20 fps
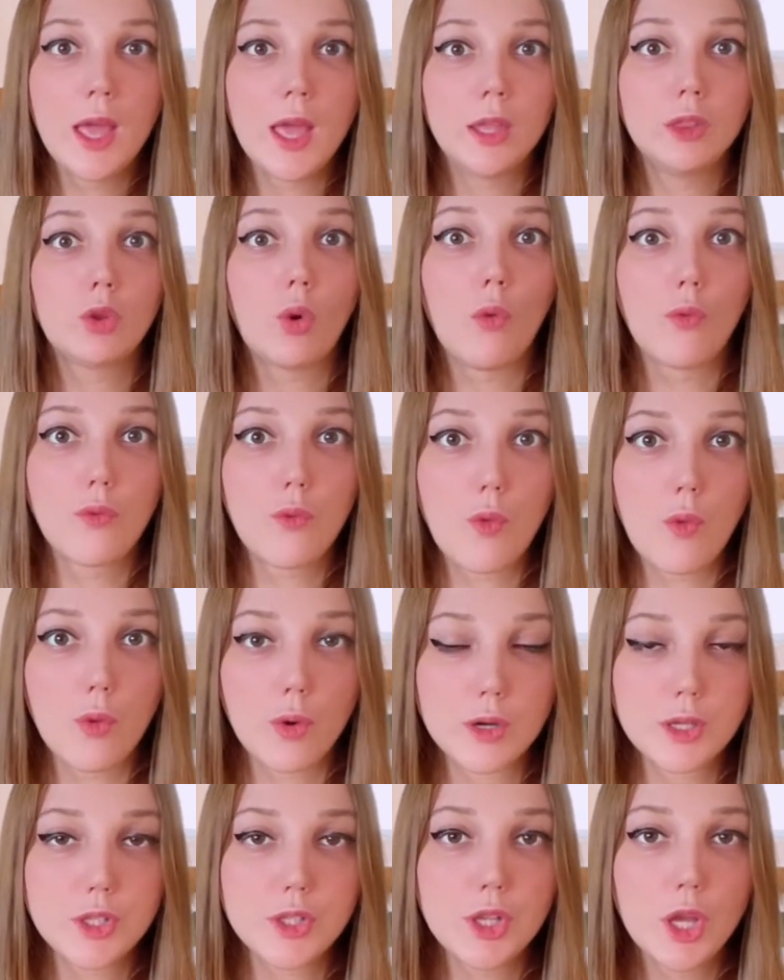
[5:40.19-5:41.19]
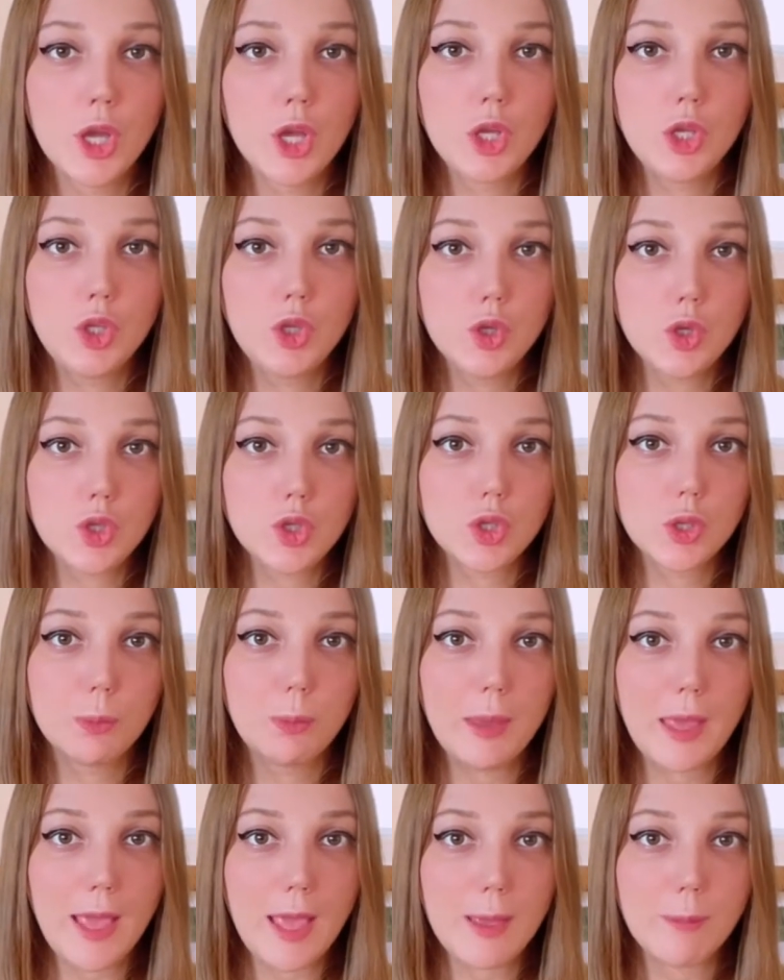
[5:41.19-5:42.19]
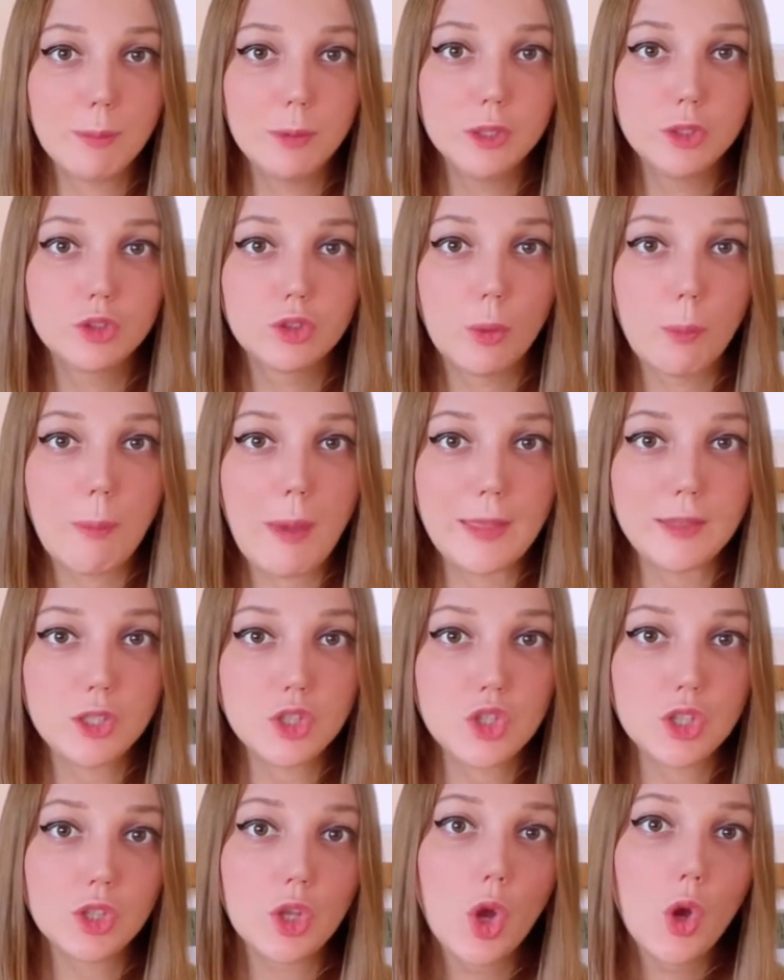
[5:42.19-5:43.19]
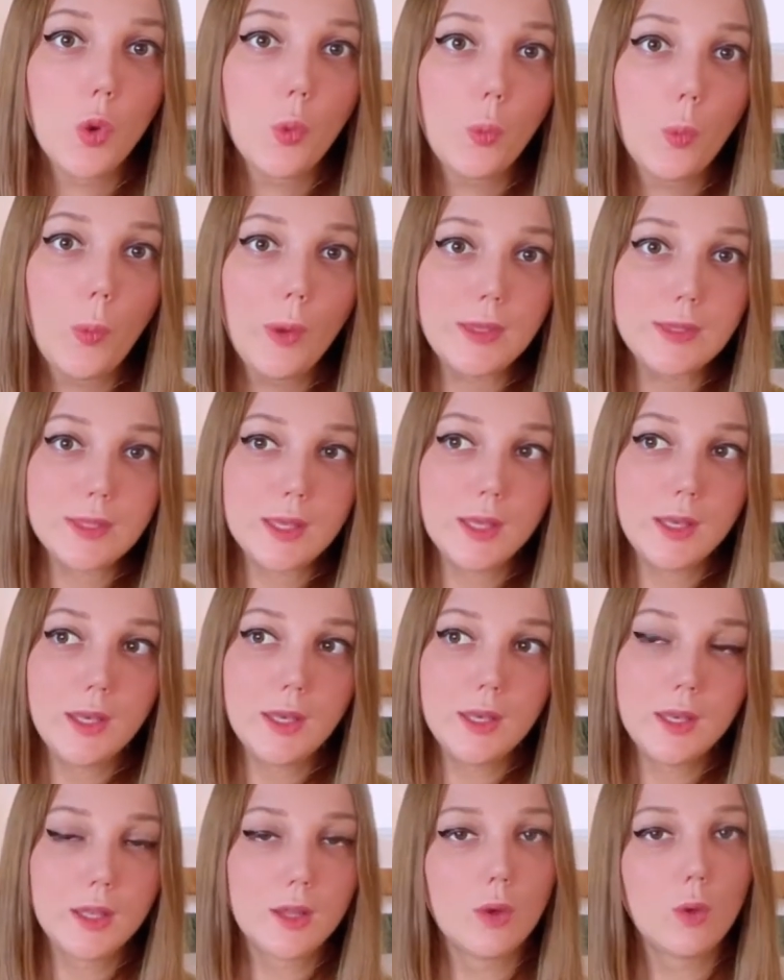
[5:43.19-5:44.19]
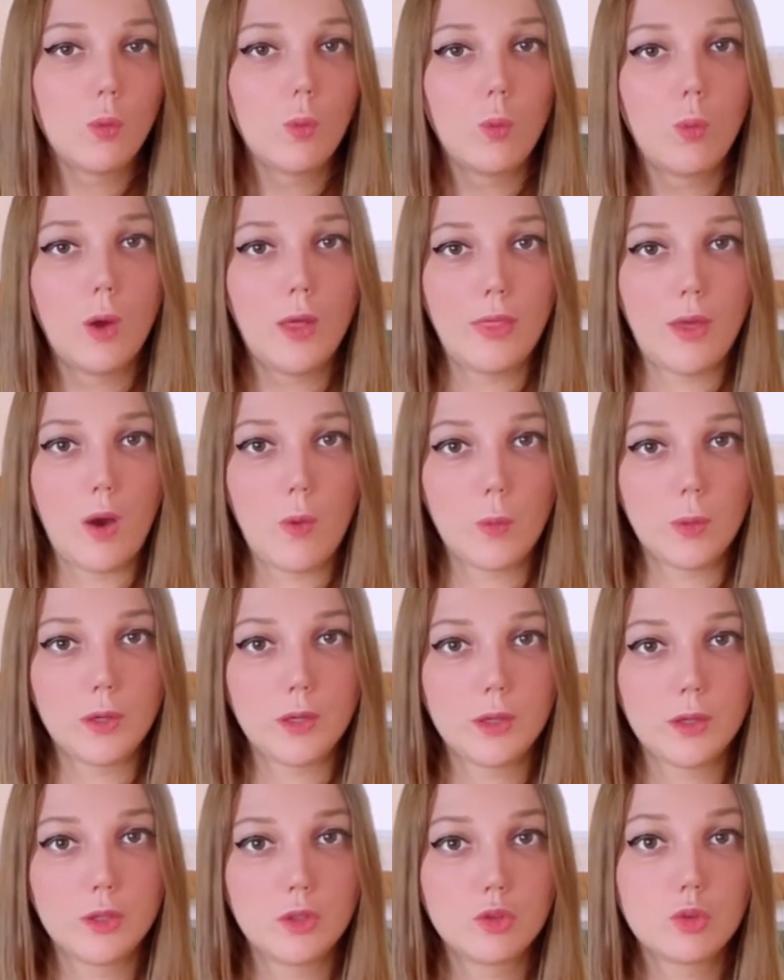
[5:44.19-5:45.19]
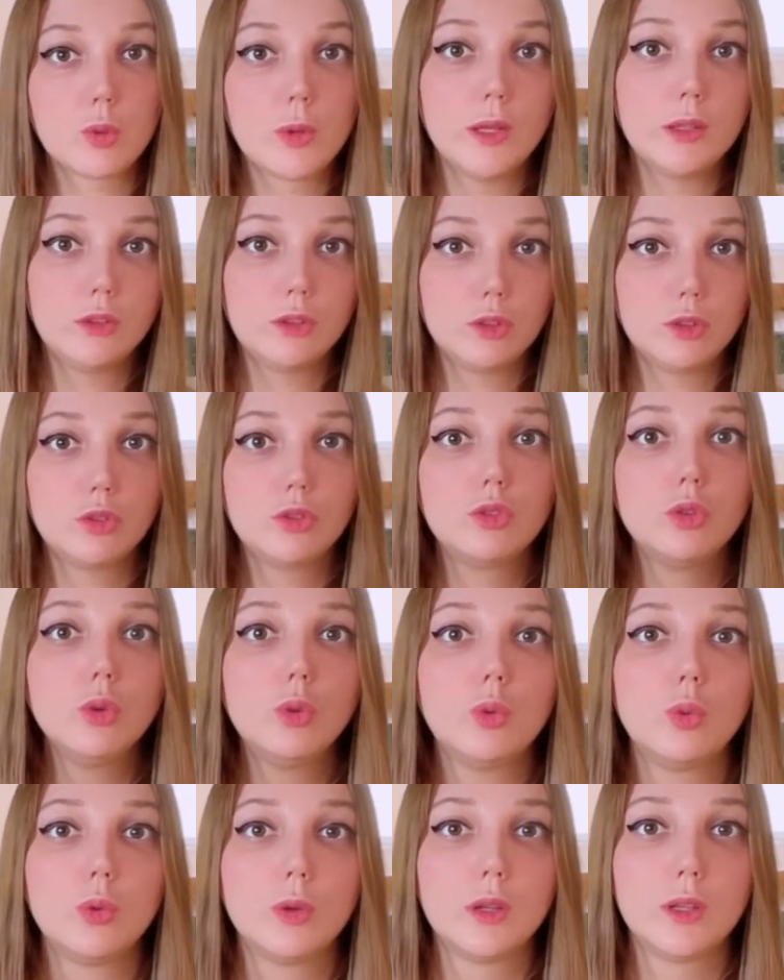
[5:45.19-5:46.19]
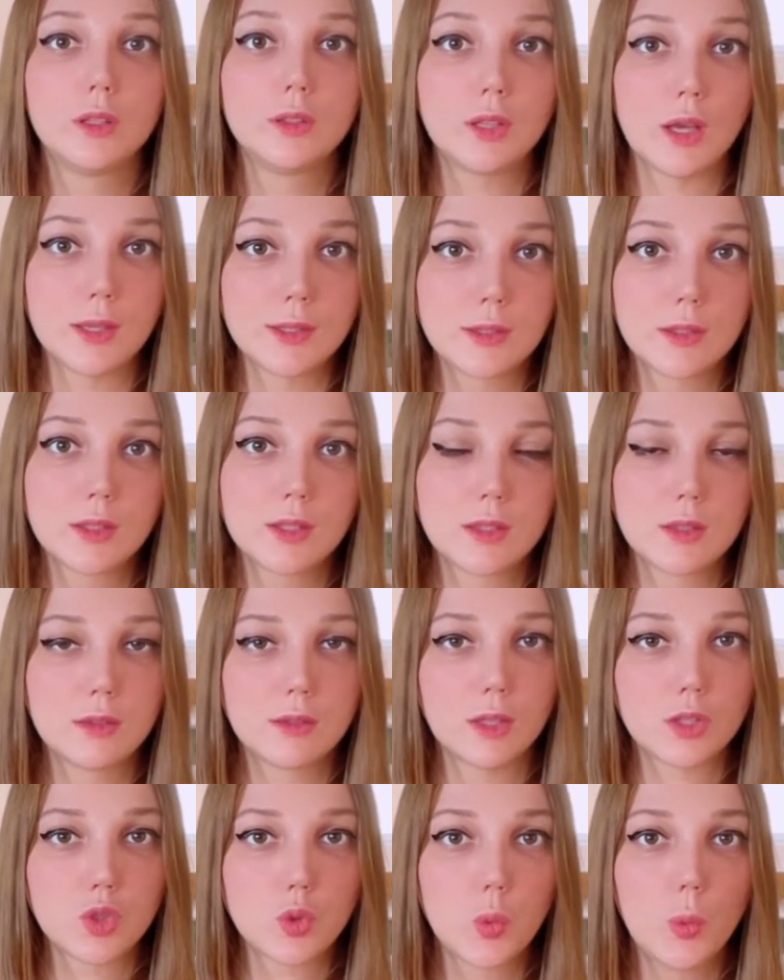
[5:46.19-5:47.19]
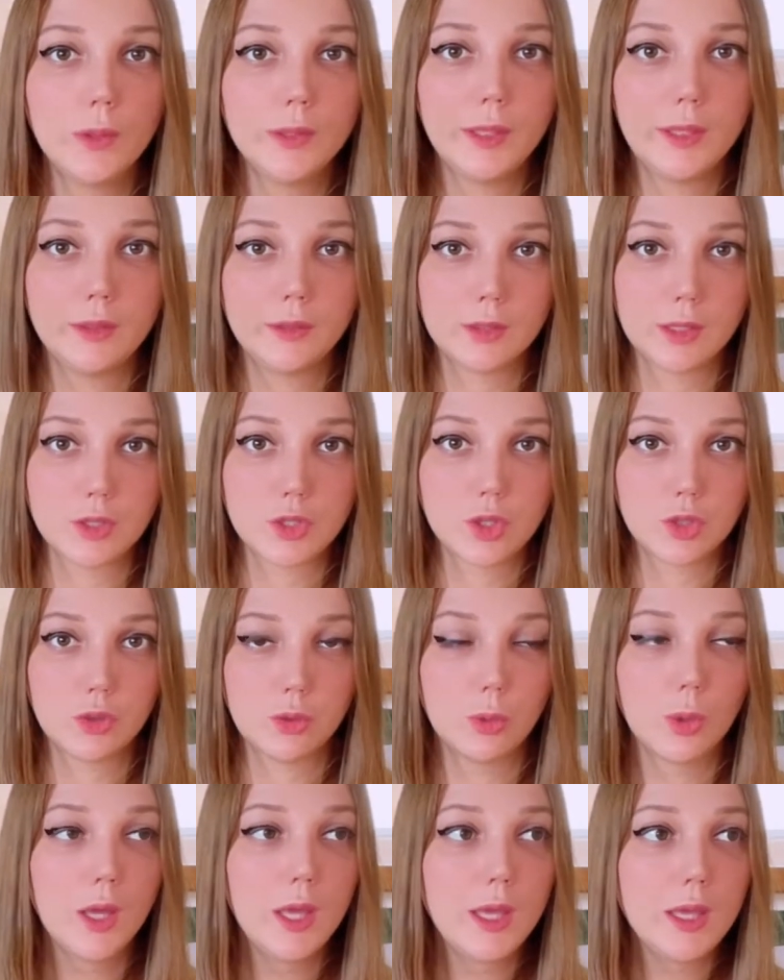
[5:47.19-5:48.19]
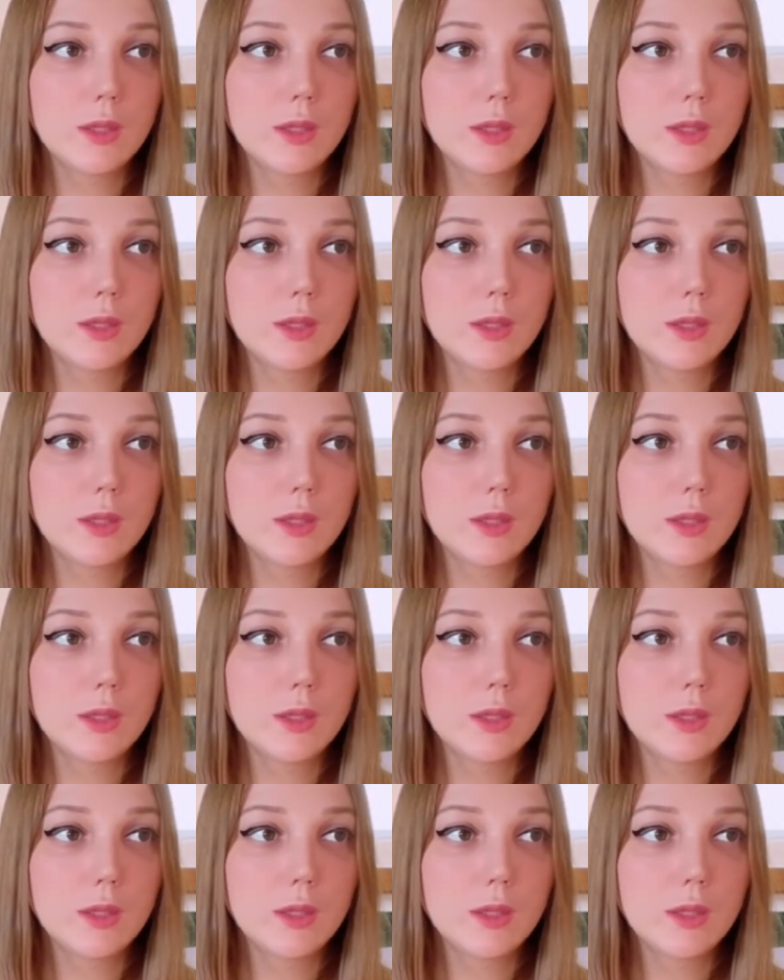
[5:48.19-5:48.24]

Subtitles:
And of course, you should be able to manage it within 1 hour, to write 2 tasks, task 1 and task 2.